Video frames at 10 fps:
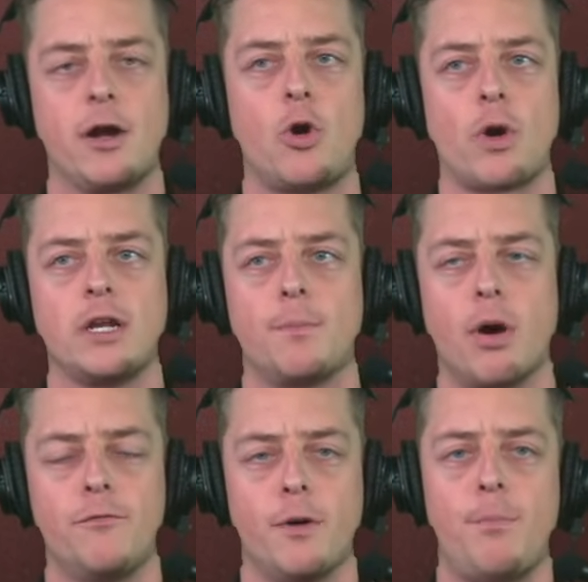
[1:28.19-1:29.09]
according to
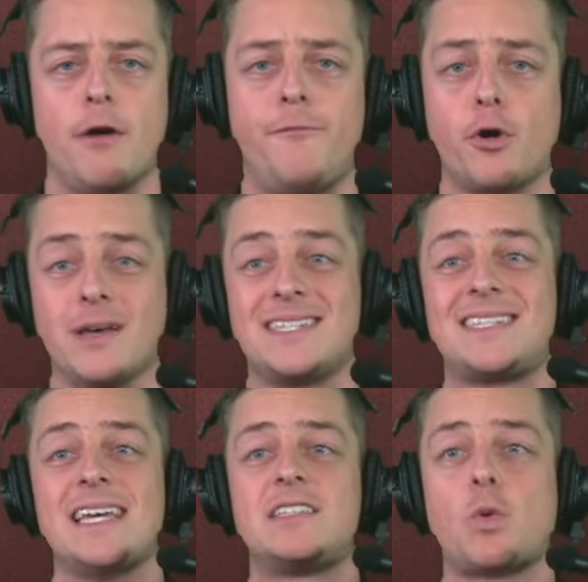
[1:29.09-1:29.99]
Pro Football Focus,
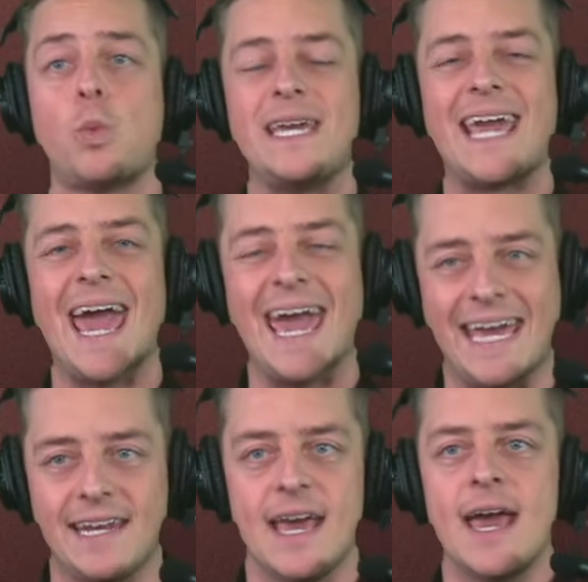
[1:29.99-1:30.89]
since week 8.